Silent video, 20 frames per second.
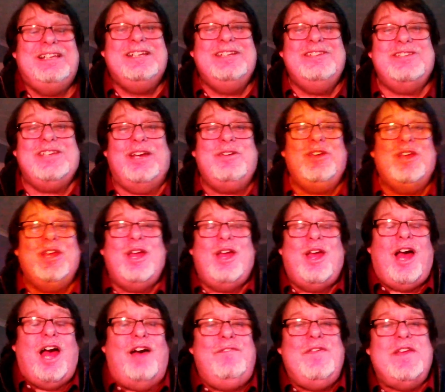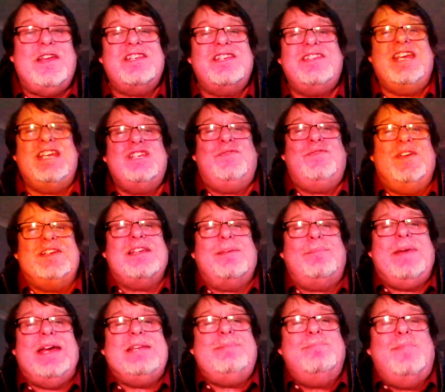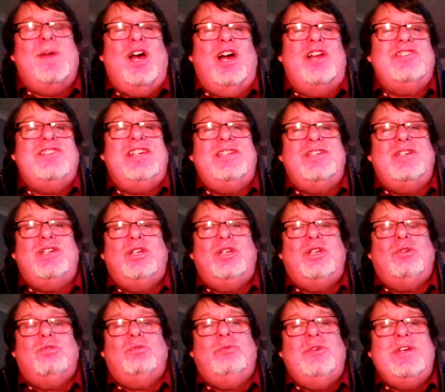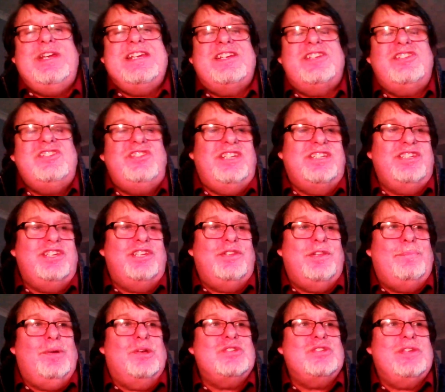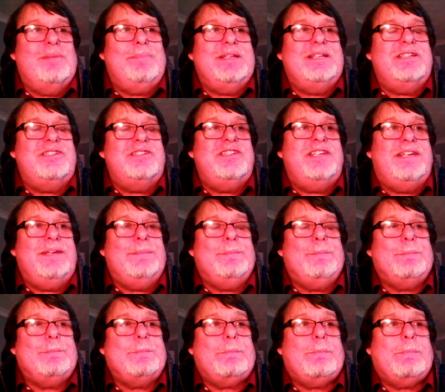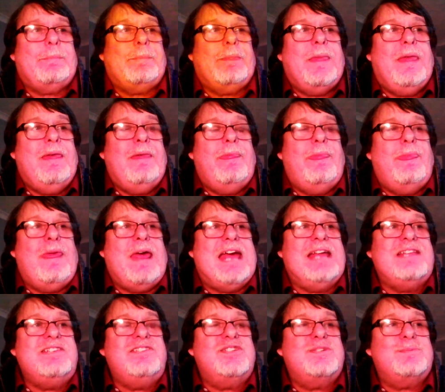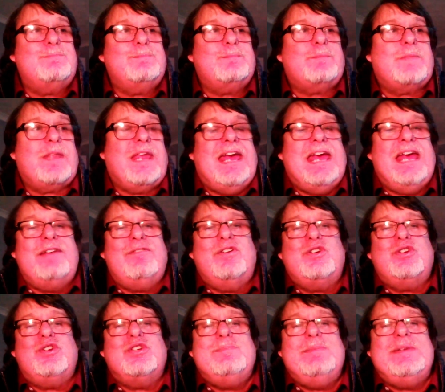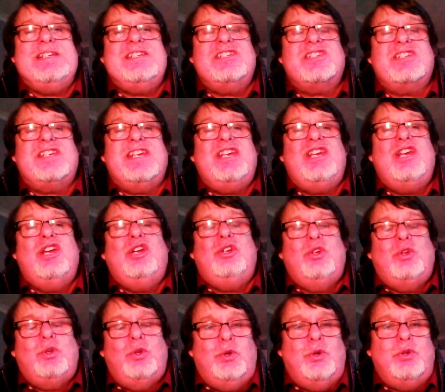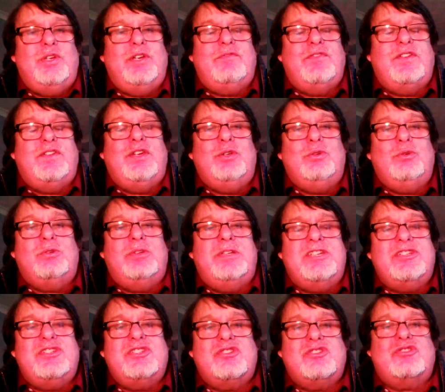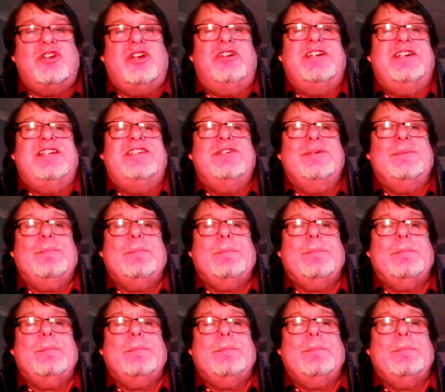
So I think it's these things that made Martin reconsider the possibility that Aaron Kosminski could have killed Liz Stride.